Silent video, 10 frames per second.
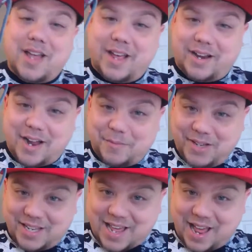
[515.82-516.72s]
And
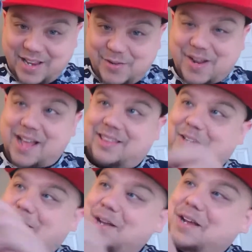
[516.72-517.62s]
look at that. You got
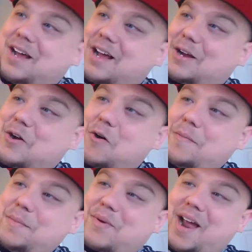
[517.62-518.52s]
the
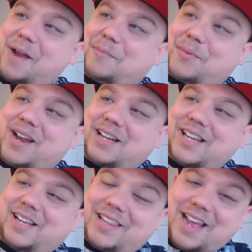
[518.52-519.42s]
Kobe Bryant
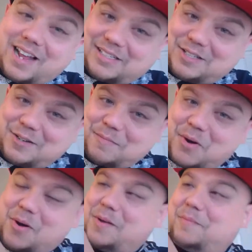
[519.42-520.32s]
branding and the Aston
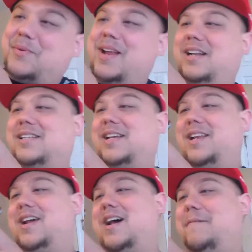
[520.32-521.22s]
Martin branding.
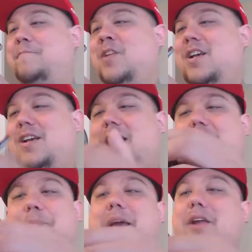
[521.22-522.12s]
And
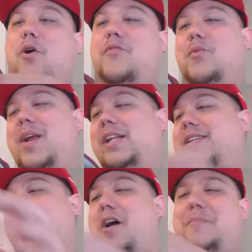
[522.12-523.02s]
I paid over
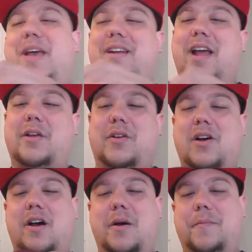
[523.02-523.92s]
retail. I paid like
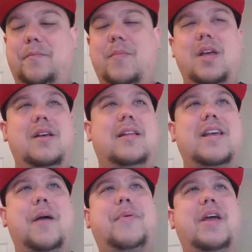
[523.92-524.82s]
I
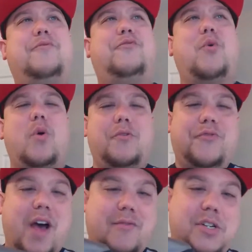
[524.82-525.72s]
think I paid $400
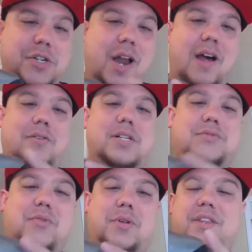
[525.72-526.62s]
or
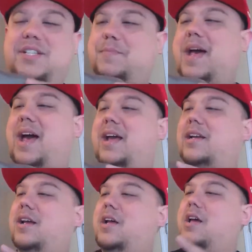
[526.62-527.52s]
$500 for this pack
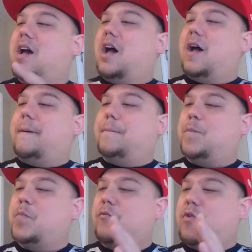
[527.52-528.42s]

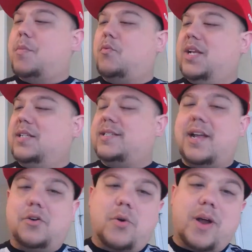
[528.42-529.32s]
from a
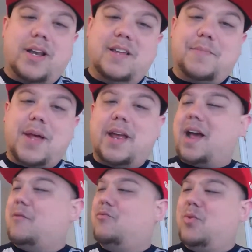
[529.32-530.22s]
reseller on eBay.
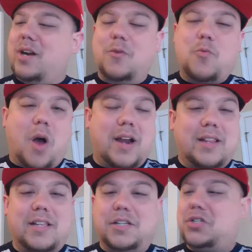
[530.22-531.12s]
I really
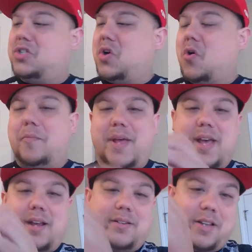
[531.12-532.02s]
wanted these so
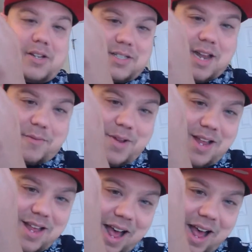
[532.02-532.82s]
badly because I